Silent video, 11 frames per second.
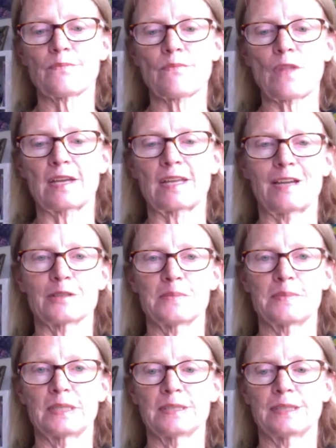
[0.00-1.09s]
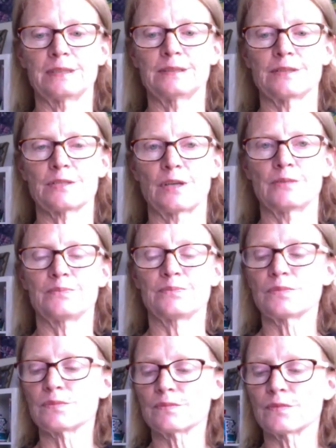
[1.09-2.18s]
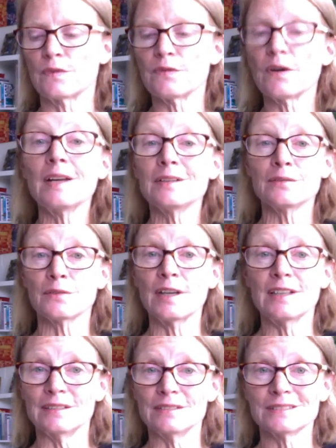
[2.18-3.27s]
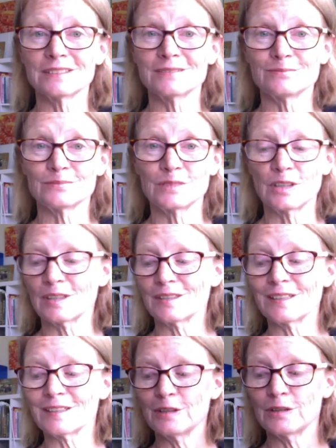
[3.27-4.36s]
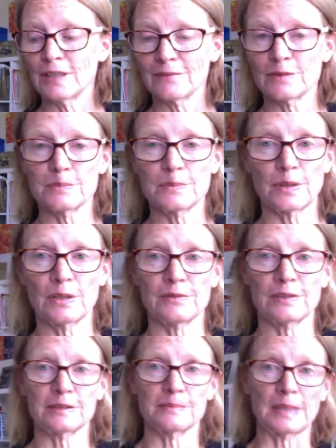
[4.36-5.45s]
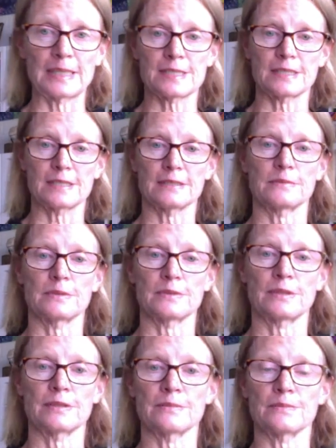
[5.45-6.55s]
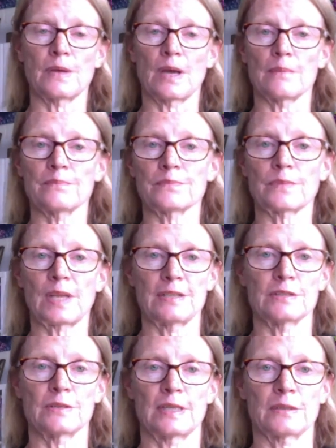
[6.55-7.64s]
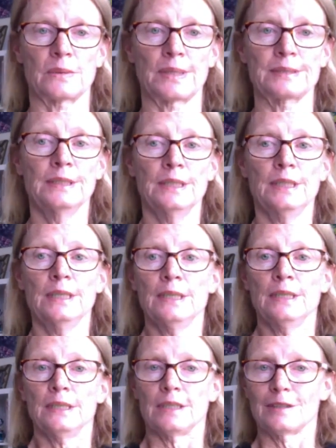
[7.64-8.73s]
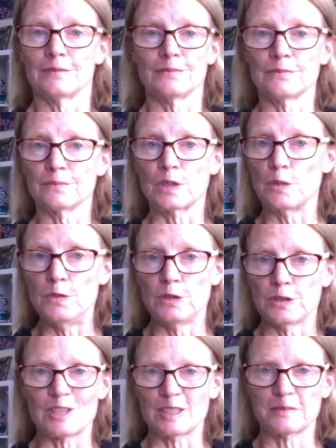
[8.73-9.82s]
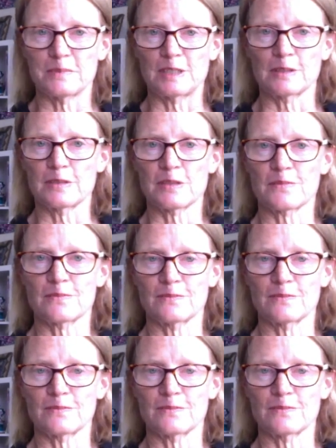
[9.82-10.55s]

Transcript: accountability. So find a friend. You know, now you have the perfect place here with the Can Do Equine community, because